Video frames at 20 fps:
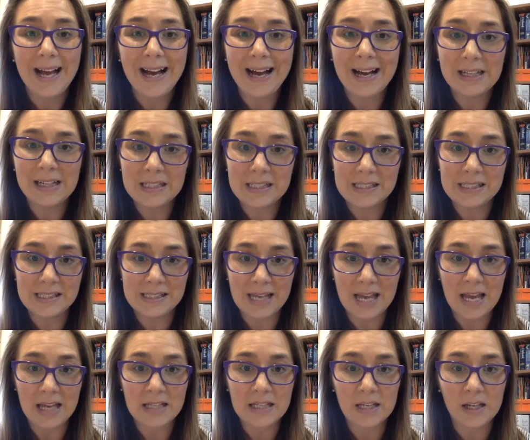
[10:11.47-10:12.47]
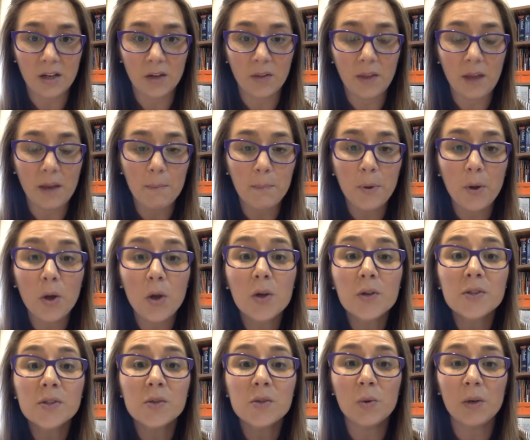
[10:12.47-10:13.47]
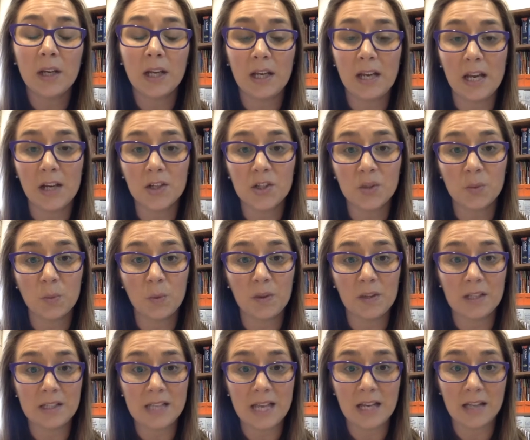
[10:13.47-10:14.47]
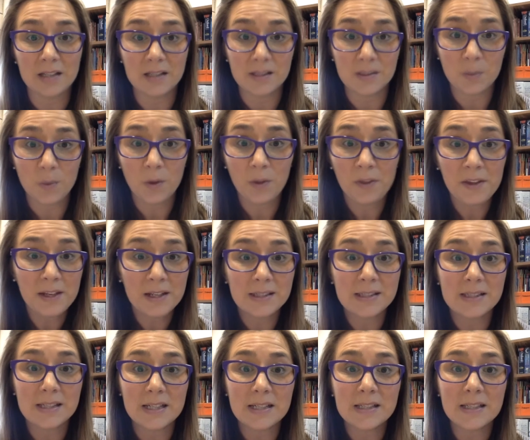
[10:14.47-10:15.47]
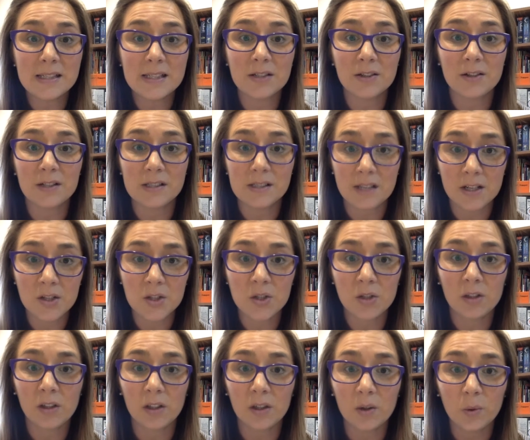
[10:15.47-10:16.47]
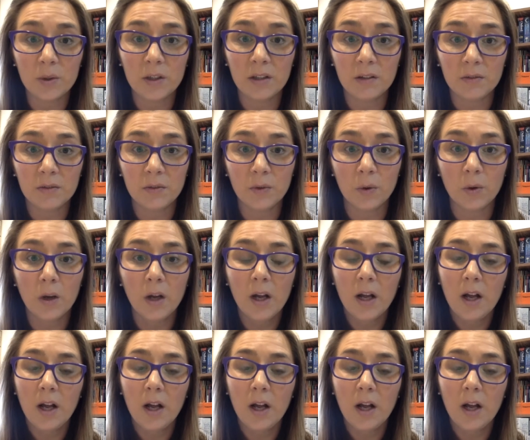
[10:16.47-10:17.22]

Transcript: understanding and that personal connection with the text is what the assessors are essentially looking for.